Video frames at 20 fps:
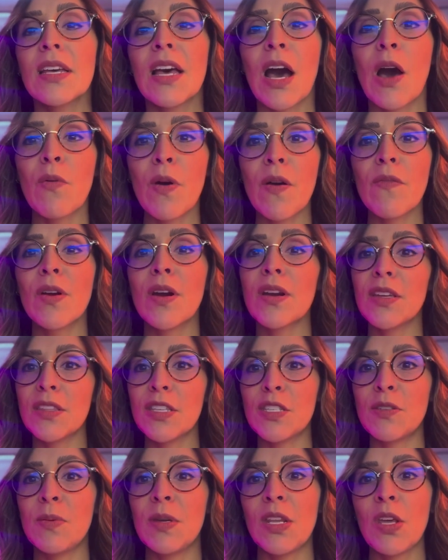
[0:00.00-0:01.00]
However, in
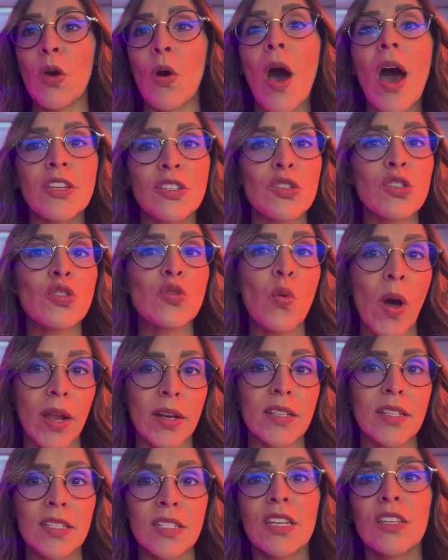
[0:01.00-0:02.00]
this video, I just
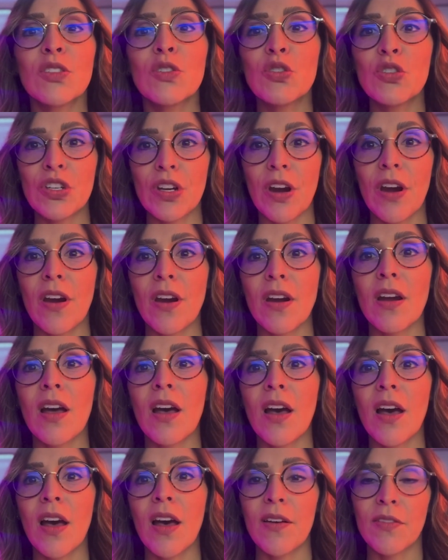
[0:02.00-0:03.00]
wanted to share,
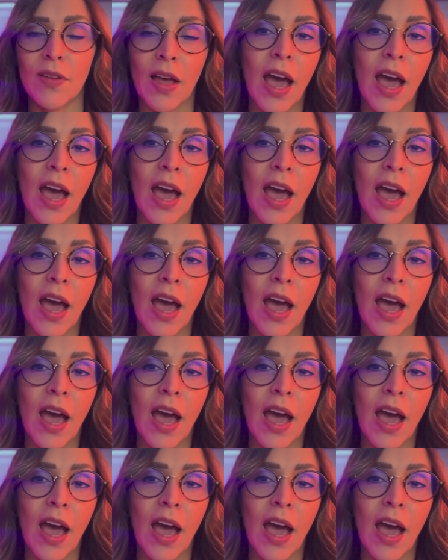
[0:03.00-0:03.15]
uh,